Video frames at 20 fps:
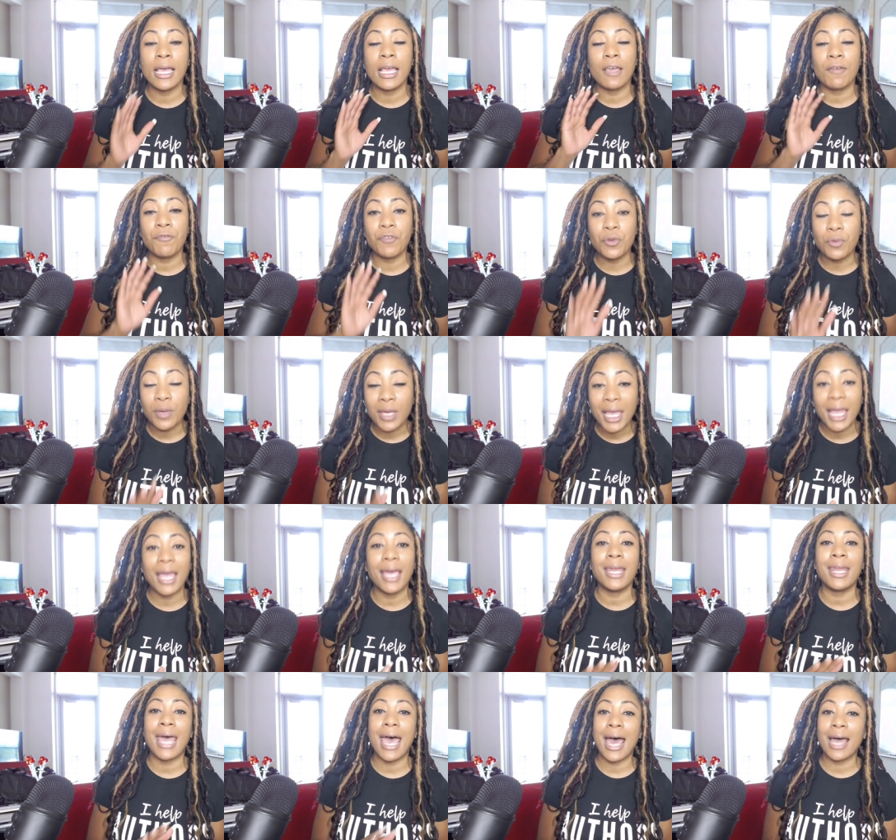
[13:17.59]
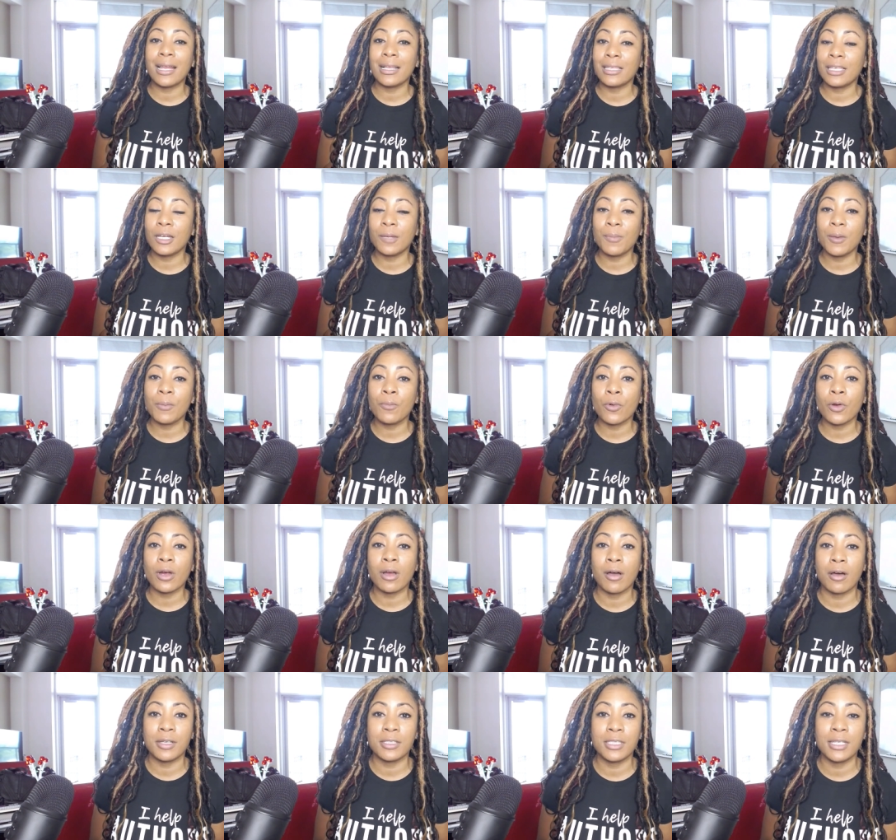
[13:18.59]
if you can add a little bit more
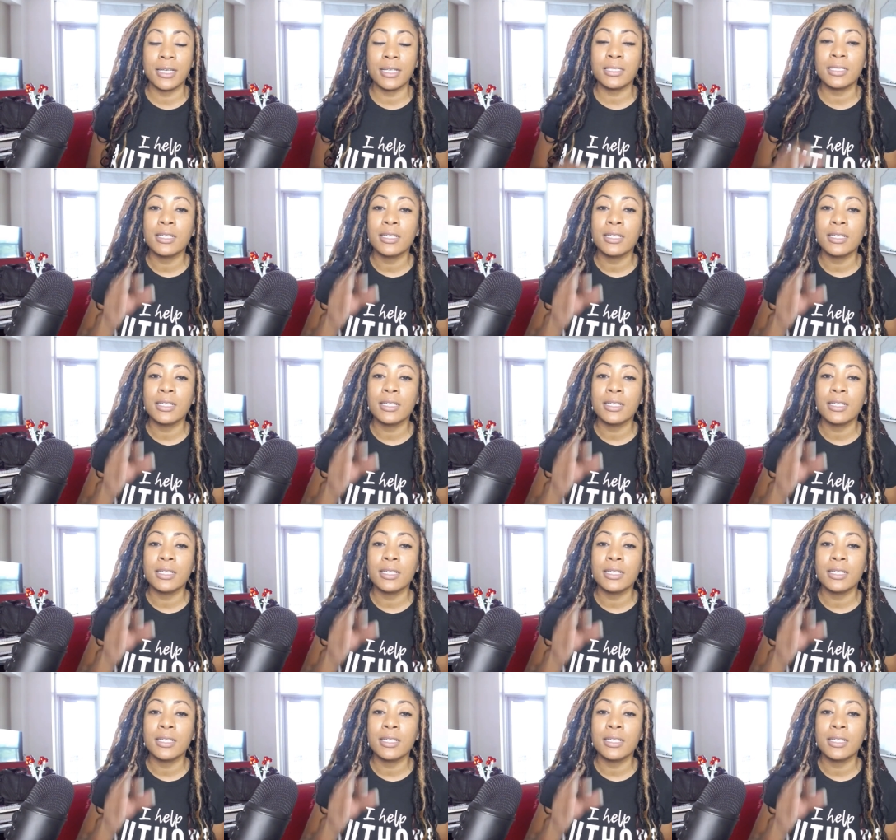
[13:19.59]
content